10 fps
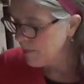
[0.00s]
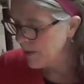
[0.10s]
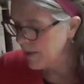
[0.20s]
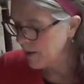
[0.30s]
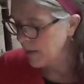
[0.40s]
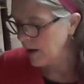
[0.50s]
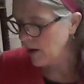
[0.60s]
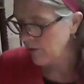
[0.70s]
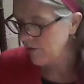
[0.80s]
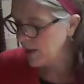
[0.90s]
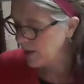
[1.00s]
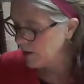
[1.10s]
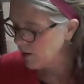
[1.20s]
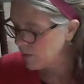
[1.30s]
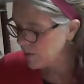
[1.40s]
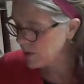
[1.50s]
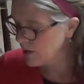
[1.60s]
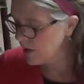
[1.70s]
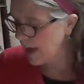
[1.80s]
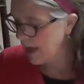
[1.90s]
But think about our affinity
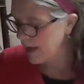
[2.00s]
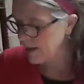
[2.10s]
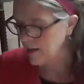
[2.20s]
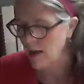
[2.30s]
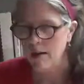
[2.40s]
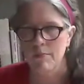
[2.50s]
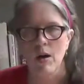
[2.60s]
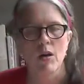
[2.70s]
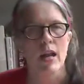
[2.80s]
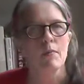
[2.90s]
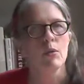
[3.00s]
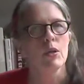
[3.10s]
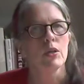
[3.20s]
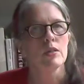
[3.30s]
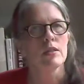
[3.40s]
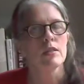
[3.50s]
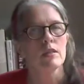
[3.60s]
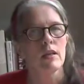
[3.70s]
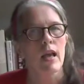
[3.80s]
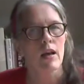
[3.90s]
groups and our
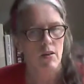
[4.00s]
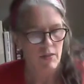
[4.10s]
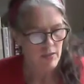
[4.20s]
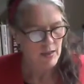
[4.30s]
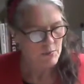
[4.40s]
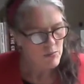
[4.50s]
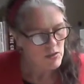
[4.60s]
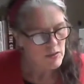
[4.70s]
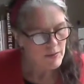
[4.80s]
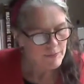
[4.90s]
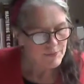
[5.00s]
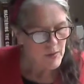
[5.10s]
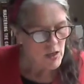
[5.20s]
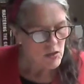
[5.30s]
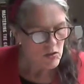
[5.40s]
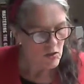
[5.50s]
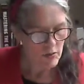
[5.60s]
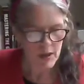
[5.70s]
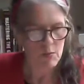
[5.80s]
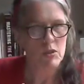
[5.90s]
neighborhoods and our themes. So
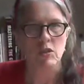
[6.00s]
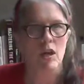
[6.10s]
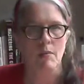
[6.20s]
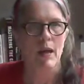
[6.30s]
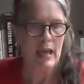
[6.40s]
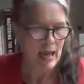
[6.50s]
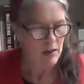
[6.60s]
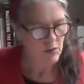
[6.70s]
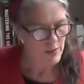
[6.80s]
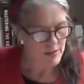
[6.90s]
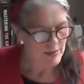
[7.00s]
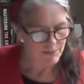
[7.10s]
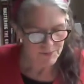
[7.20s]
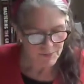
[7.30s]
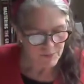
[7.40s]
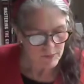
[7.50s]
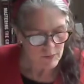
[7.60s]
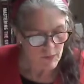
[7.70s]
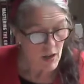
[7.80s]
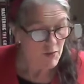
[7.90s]
here we're just talking about categories
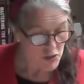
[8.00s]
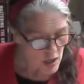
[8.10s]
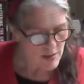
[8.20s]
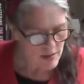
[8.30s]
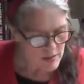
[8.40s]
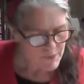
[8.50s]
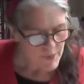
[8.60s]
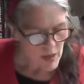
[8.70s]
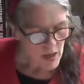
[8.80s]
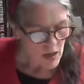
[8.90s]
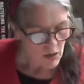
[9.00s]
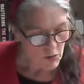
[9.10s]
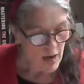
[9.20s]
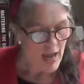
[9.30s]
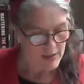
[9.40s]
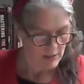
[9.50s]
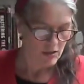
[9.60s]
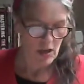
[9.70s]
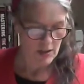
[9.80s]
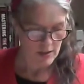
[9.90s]
of sauces. Ground
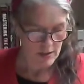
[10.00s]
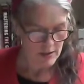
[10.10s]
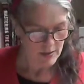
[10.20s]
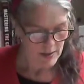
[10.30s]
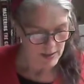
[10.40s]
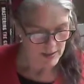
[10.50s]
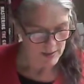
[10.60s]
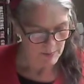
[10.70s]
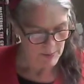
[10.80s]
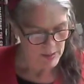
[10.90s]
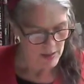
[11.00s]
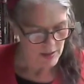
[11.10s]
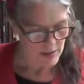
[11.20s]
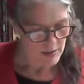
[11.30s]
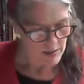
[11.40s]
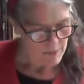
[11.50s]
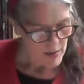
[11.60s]
sauces and contemporary sauces.